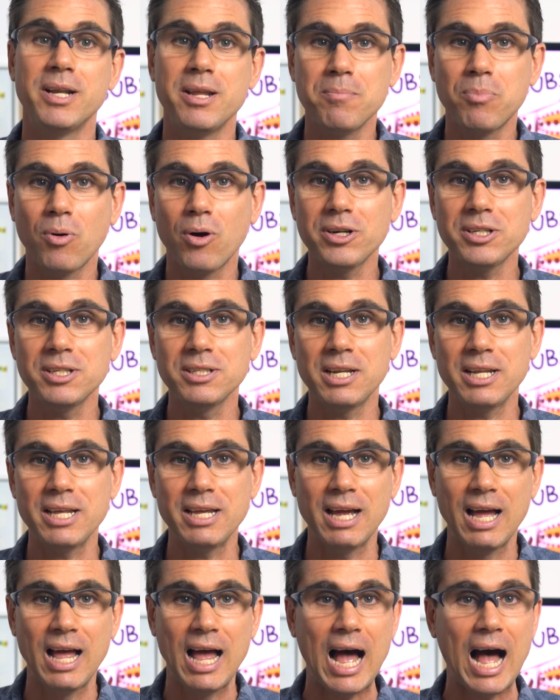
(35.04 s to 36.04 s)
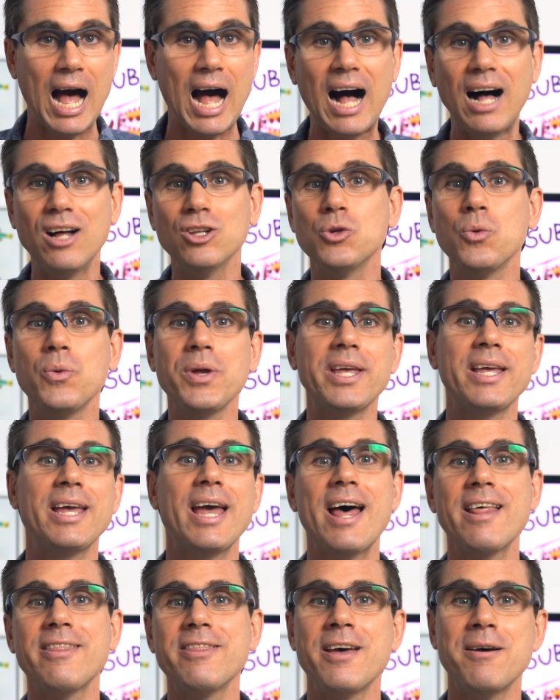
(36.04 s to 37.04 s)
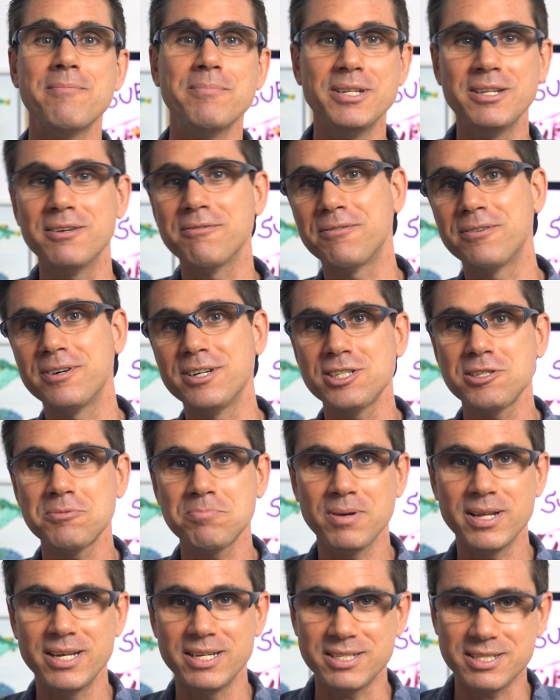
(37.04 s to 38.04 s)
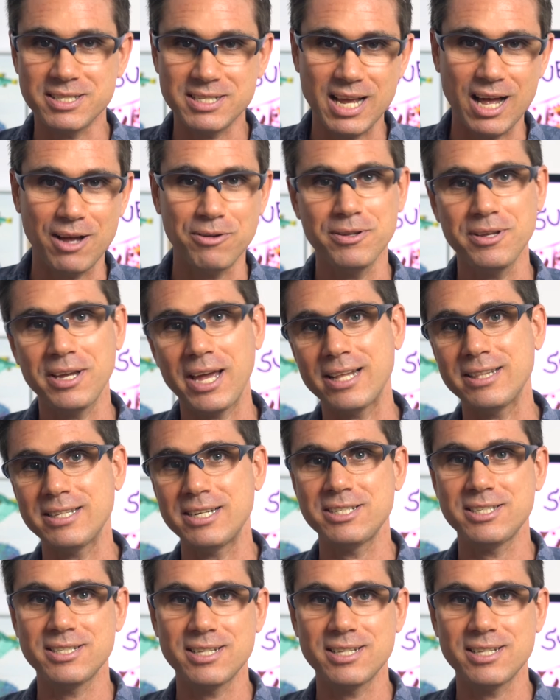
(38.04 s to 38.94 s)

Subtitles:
But importantly, how do we get them in the first place? How do we get there